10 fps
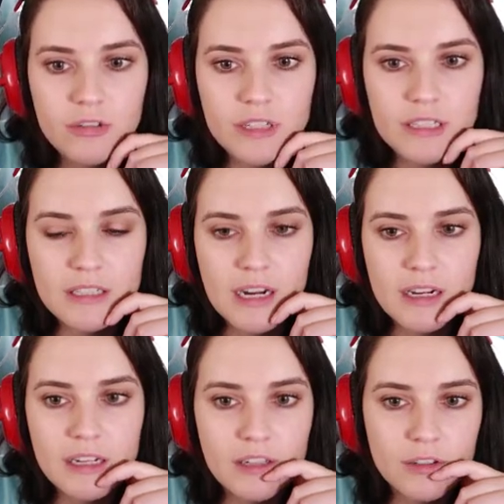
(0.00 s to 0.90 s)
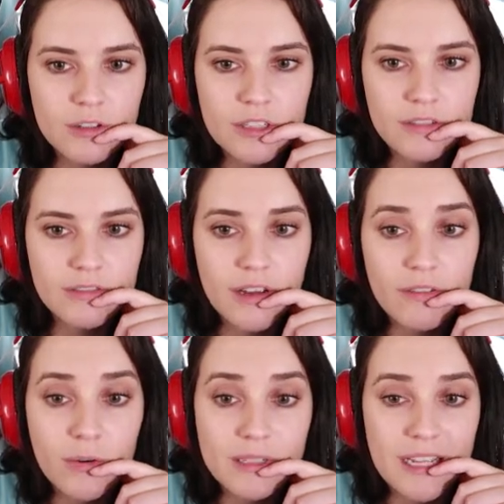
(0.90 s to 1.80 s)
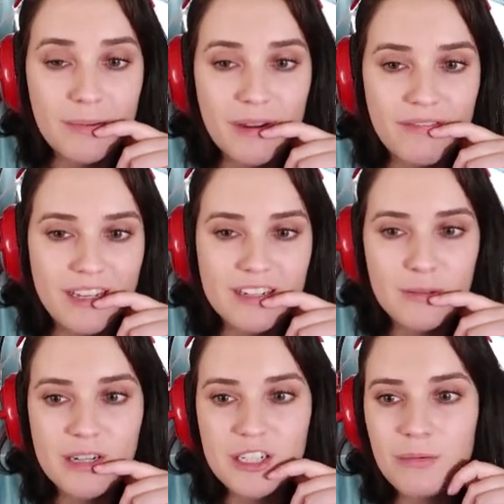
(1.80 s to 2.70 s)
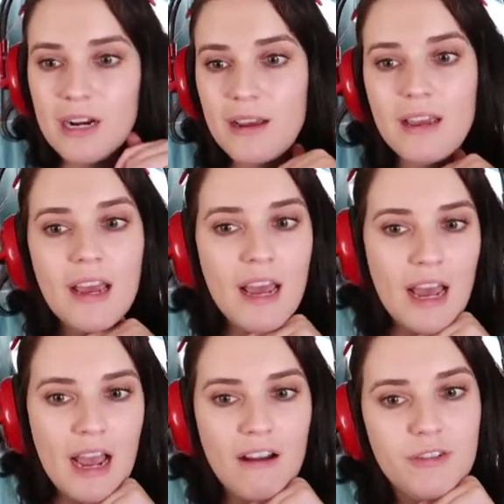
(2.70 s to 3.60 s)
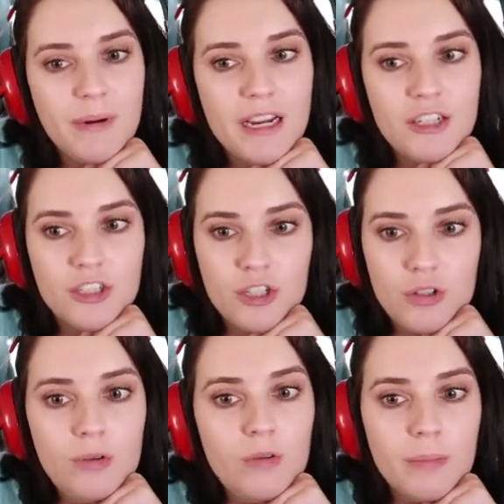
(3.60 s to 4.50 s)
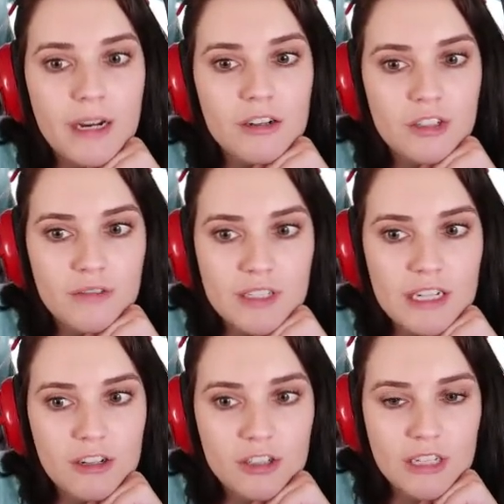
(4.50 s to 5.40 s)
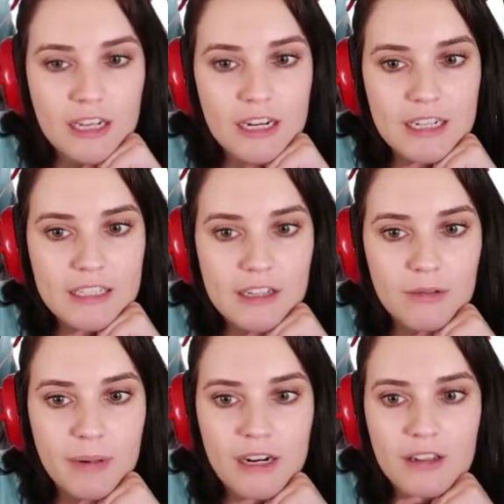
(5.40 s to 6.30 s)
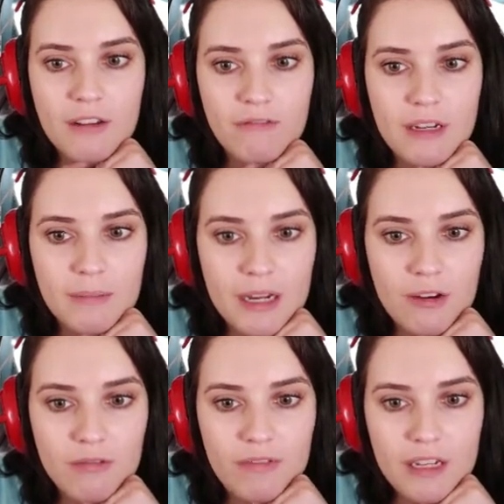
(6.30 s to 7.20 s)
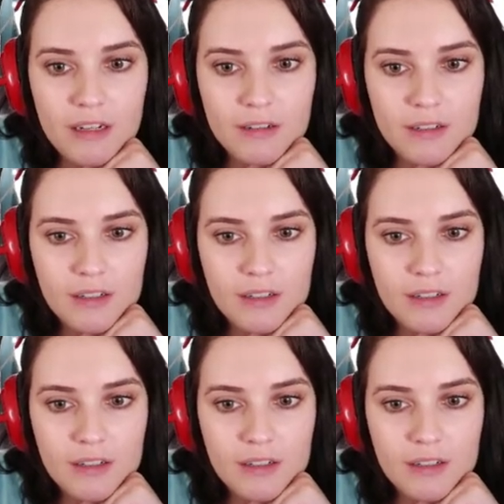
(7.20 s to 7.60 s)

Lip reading: This is not conclusive. I've always hated my feet, especially when I have to buy 2 pairs of sneakers to get a single pair that fit my own feet.